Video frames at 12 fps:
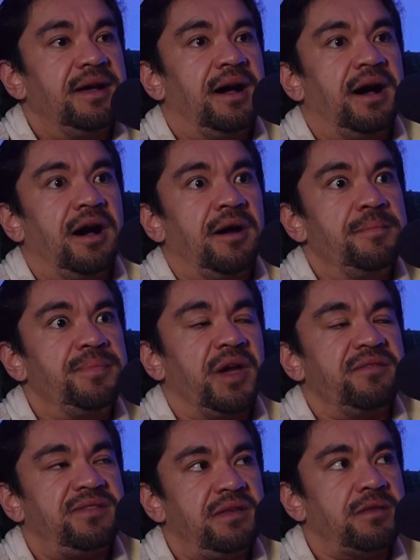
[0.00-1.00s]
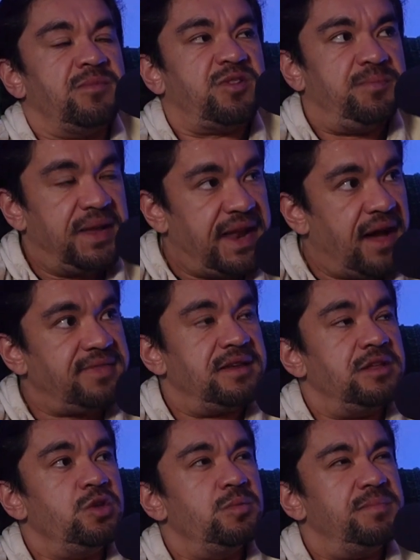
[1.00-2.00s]
I've seen them spin out
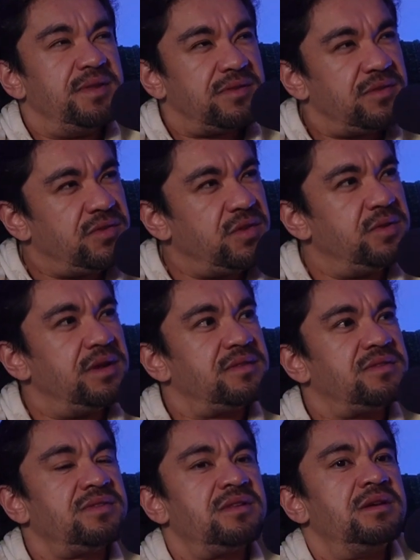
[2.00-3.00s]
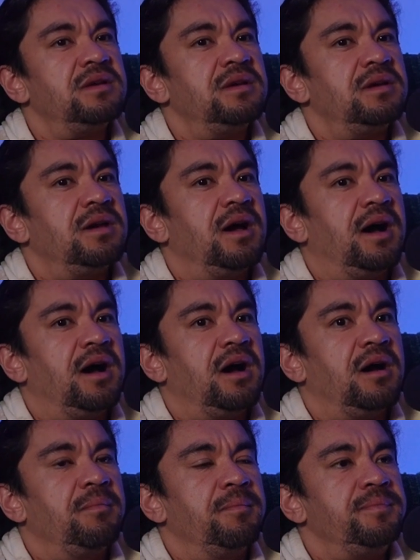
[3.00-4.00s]
their new business units.
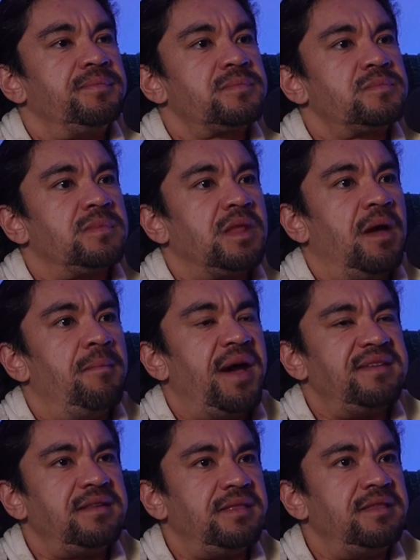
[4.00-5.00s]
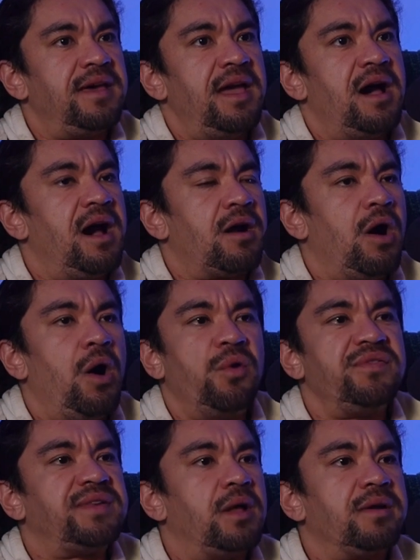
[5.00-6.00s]
And basically they are a
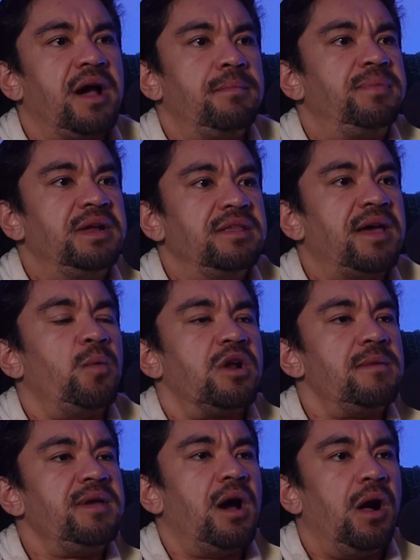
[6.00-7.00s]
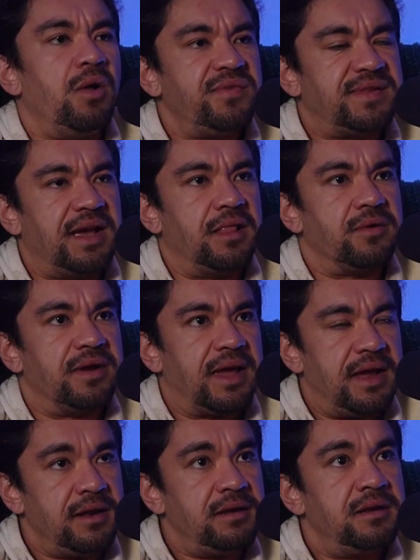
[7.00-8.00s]
wholesale company. They want to be a wholesaler
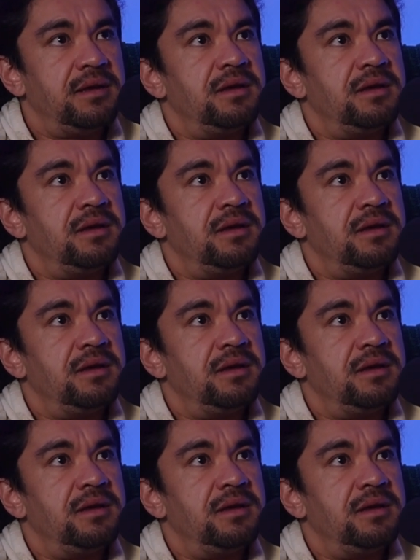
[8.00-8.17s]
again,